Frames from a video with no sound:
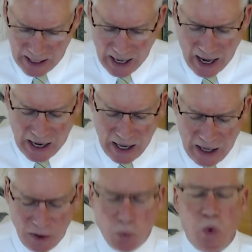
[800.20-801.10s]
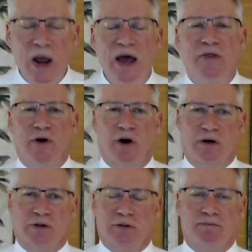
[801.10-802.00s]
And he withers.
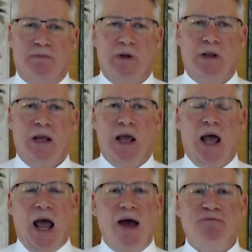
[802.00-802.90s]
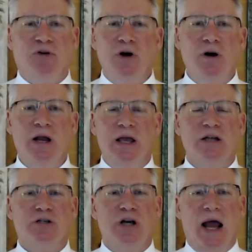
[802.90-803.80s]
After
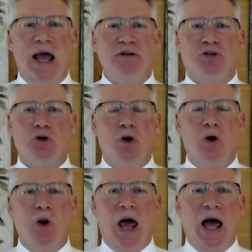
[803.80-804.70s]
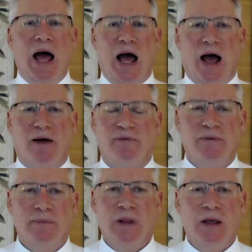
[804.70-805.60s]
his natural life,
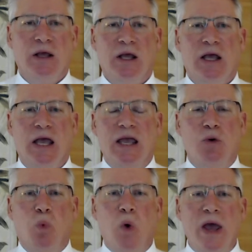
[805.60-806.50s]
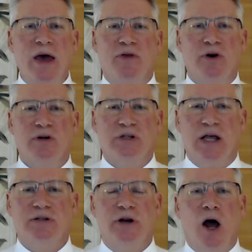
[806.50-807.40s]
he withers
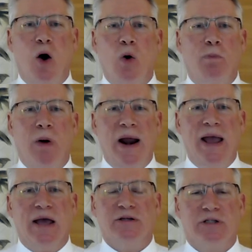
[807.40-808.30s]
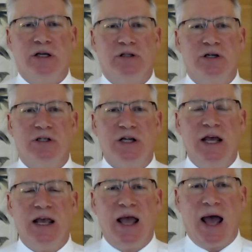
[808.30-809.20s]
as an old branch that you
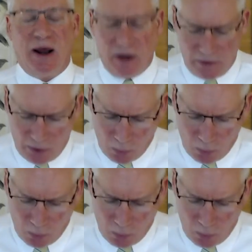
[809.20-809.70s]
see out in the